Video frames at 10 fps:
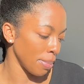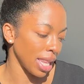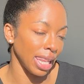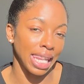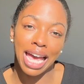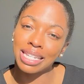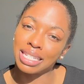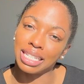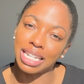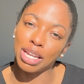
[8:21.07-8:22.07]

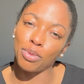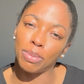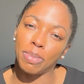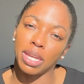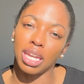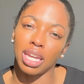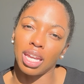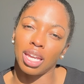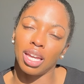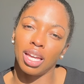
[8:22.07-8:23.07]
Lastly would
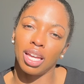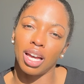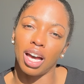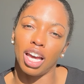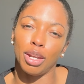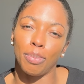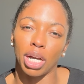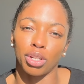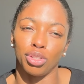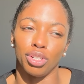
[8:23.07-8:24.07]
be
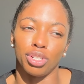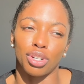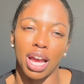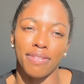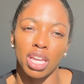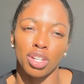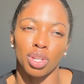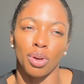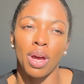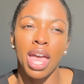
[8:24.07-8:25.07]
unbuckled driving.
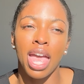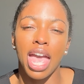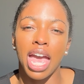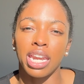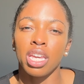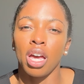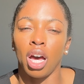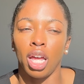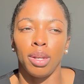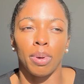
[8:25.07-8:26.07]
So any
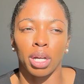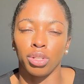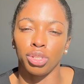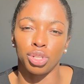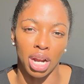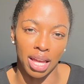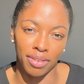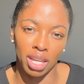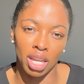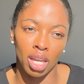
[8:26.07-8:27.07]
unbuckled
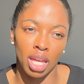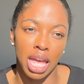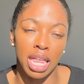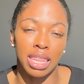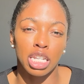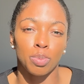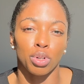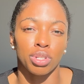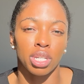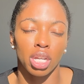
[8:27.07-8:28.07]
driving, and that's
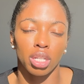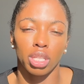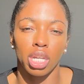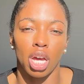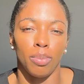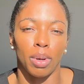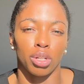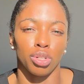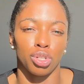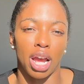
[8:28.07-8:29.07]
particularly
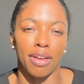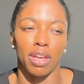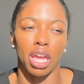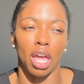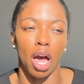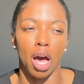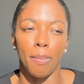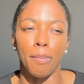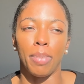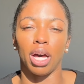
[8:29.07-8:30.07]
unbuckled driving
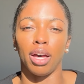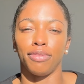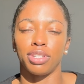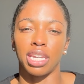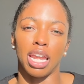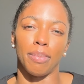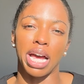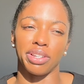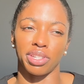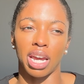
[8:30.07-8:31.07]
above 10
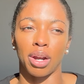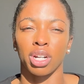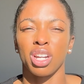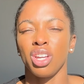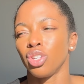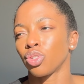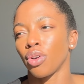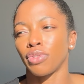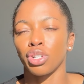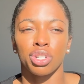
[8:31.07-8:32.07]
miles an hour. So
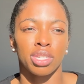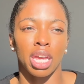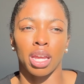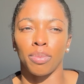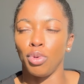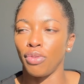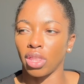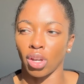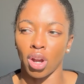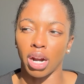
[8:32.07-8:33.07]
if you're just like moving the
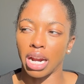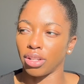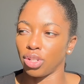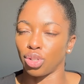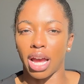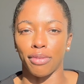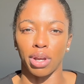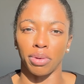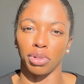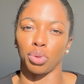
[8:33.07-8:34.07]
car out of the driveway
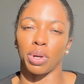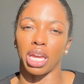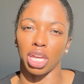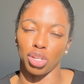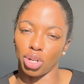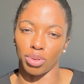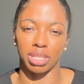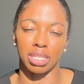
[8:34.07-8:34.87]
real quick and you don't